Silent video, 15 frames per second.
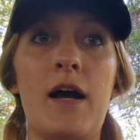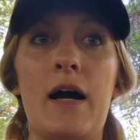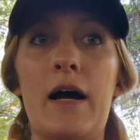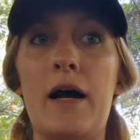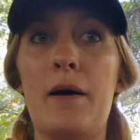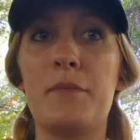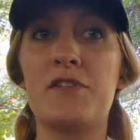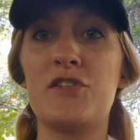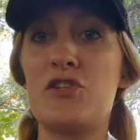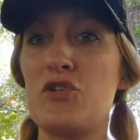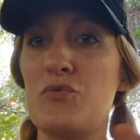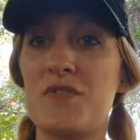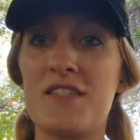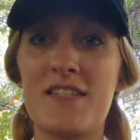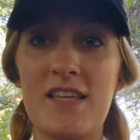It's a
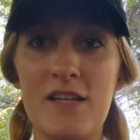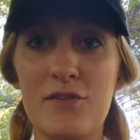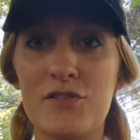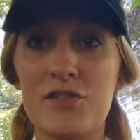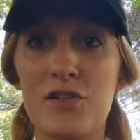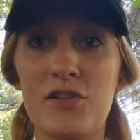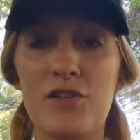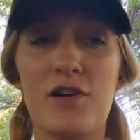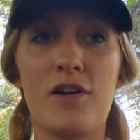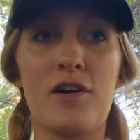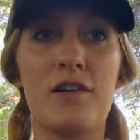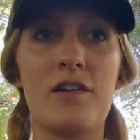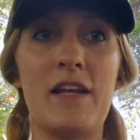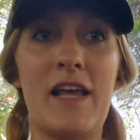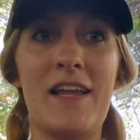new skill to
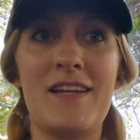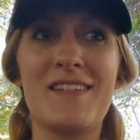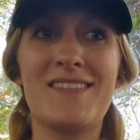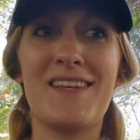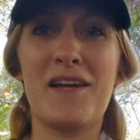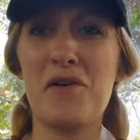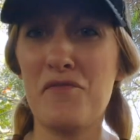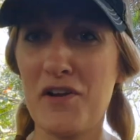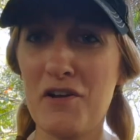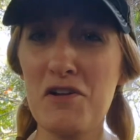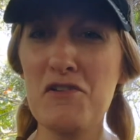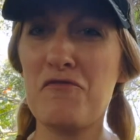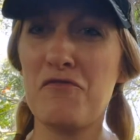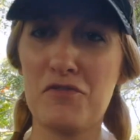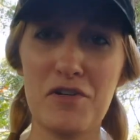learn, and it's a
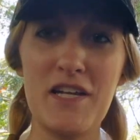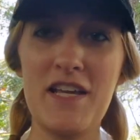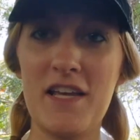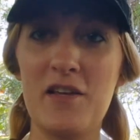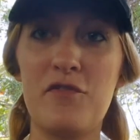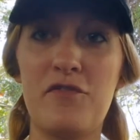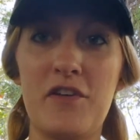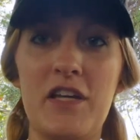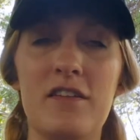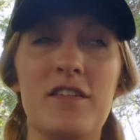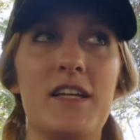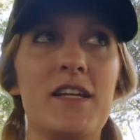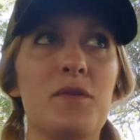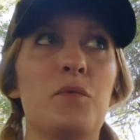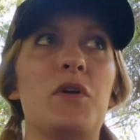very freeing
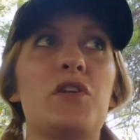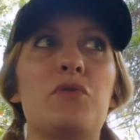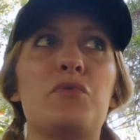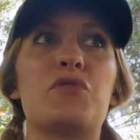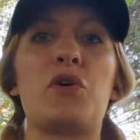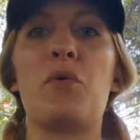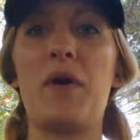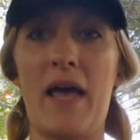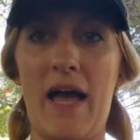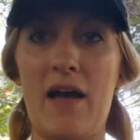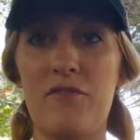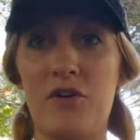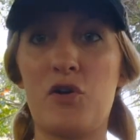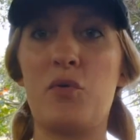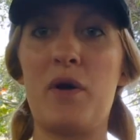feeling when you don't
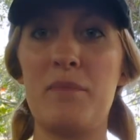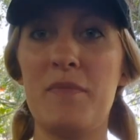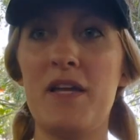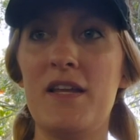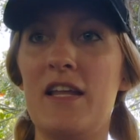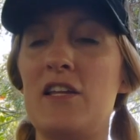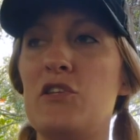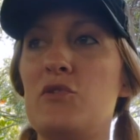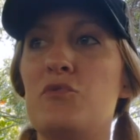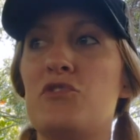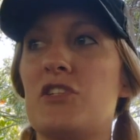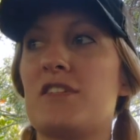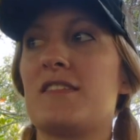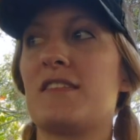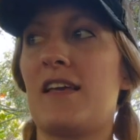have equipment and you
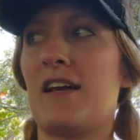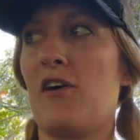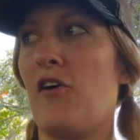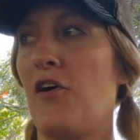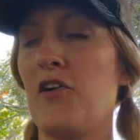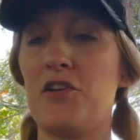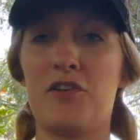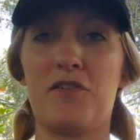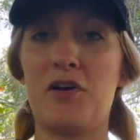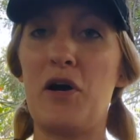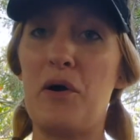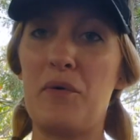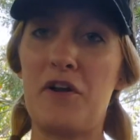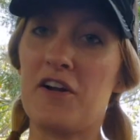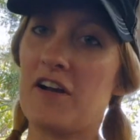just on your
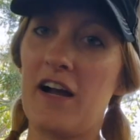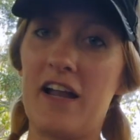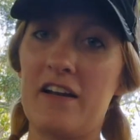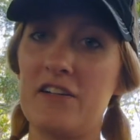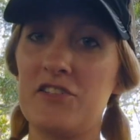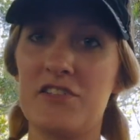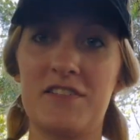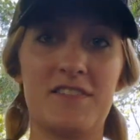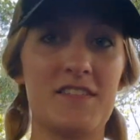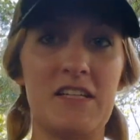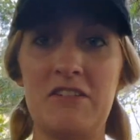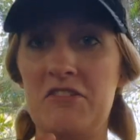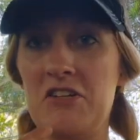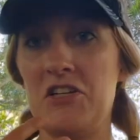own are kind of just